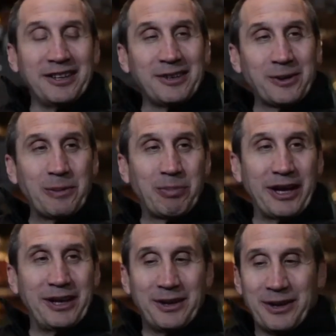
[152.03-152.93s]
He
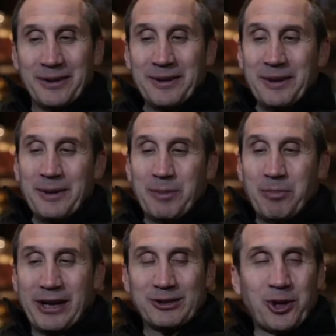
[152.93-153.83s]
played in the
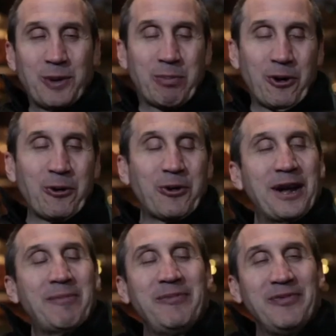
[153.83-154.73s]
Benetton program